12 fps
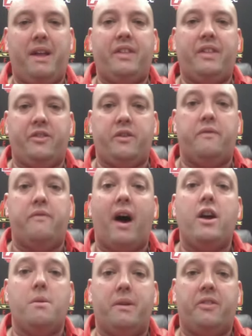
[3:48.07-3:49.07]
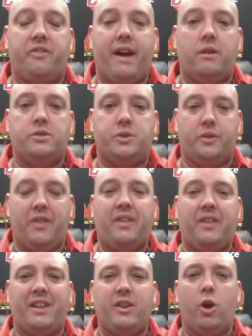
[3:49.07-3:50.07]
They've been in these environments now,
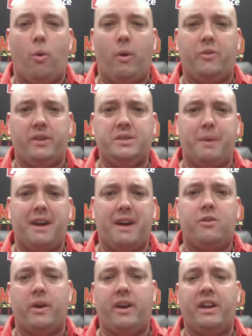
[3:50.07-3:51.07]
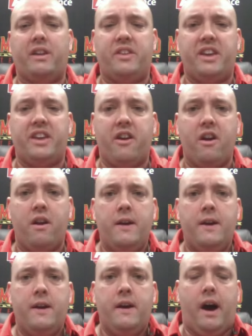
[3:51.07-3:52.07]
so I think they know what to expect going into the
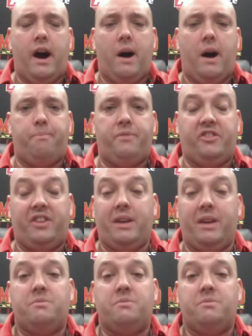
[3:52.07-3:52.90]
year. Um, the